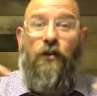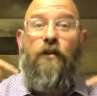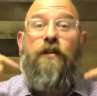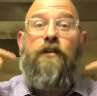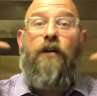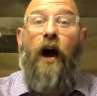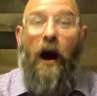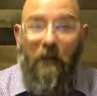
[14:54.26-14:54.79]
your
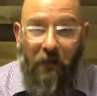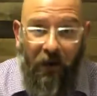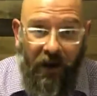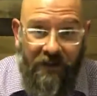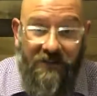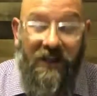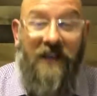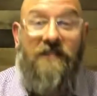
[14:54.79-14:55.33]
thought
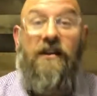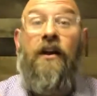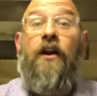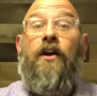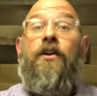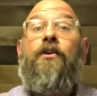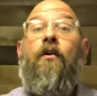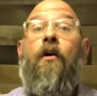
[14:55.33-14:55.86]
process,
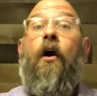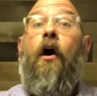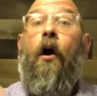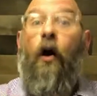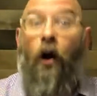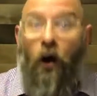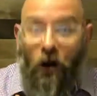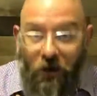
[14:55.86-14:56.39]
your
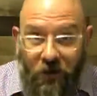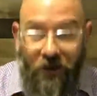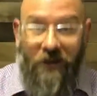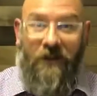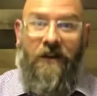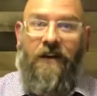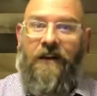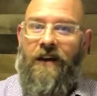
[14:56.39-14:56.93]
heart,
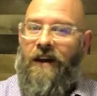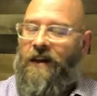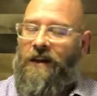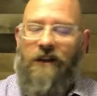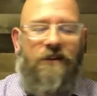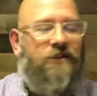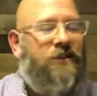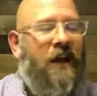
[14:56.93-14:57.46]

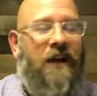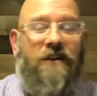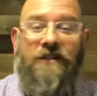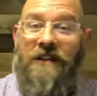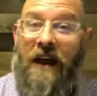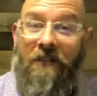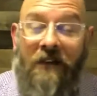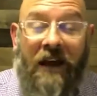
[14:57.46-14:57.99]
It
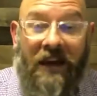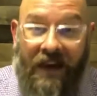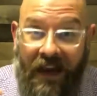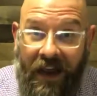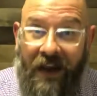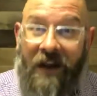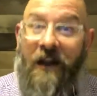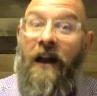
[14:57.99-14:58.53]
changes everything.
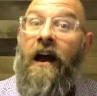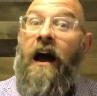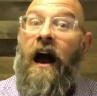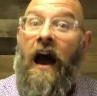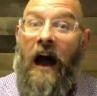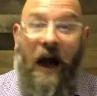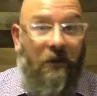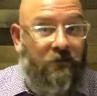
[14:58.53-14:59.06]
Again,
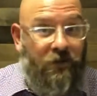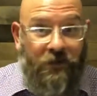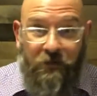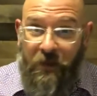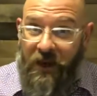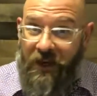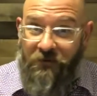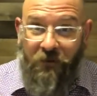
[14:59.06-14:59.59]
I'm just
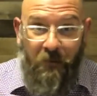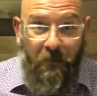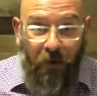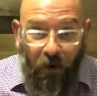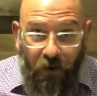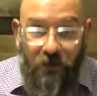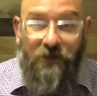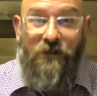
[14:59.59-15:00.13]
speaking from
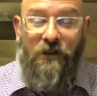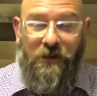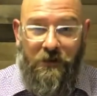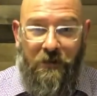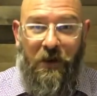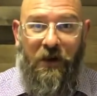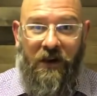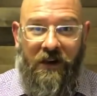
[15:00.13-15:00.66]
personal
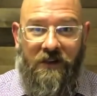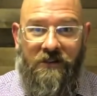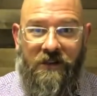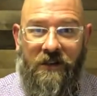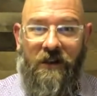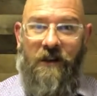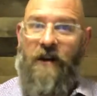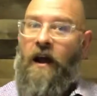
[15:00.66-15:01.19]

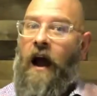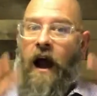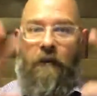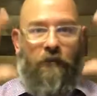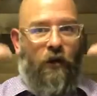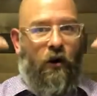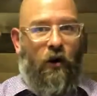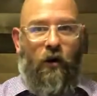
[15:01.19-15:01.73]
experience.
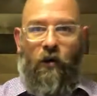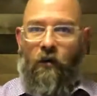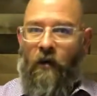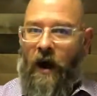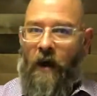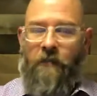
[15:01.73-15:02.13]
I'm no